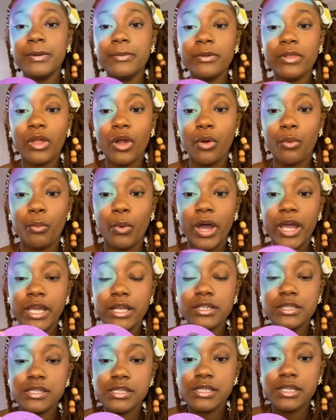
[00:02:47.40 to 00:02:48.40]
with our
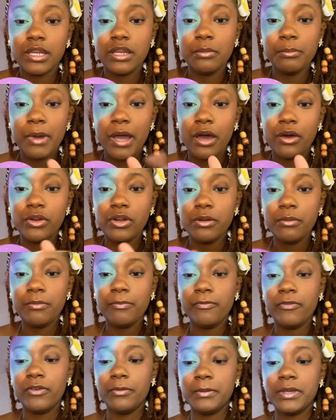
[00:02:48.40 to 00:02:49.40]
white setting powder
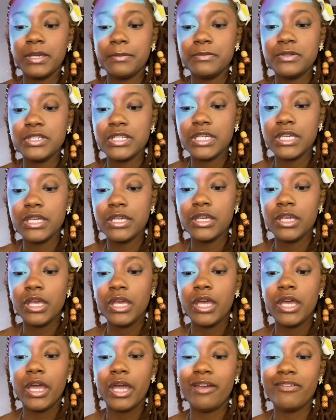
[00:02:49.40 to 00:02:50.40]
from Kimchi.
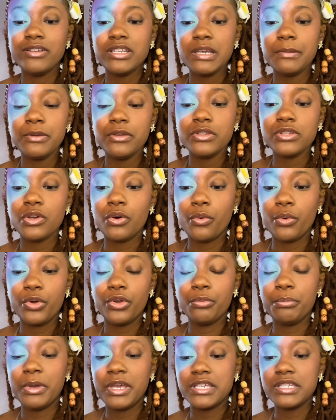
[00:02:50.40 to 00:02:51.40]
Every time you use an
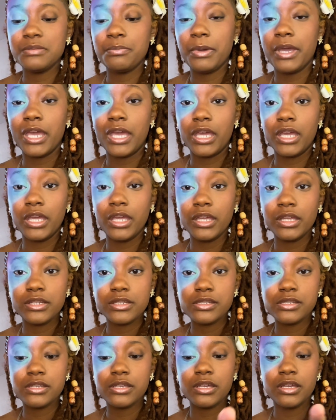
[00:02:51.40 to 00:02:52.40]
oil-based
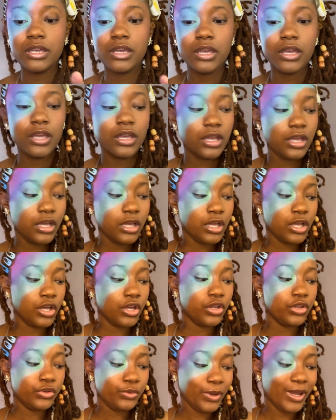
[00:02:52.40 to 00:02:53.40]
paint,
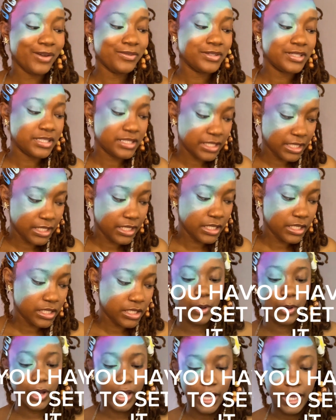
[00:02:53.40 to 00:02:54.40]
you have to set it.
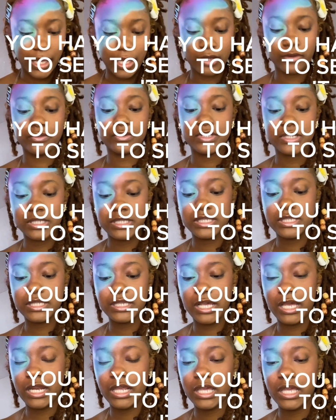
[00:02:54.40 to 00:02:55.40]
You have to
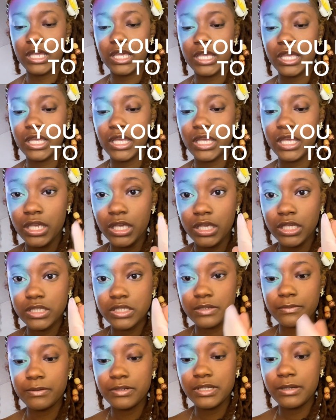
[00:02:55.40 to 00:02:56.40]
set it.
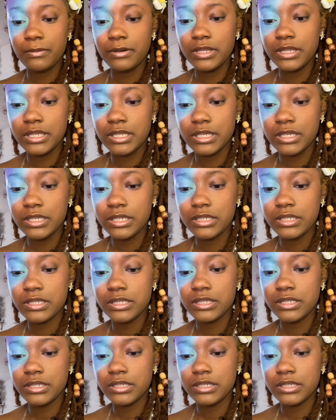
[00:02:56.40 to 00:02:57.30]
So we're going to take one of these.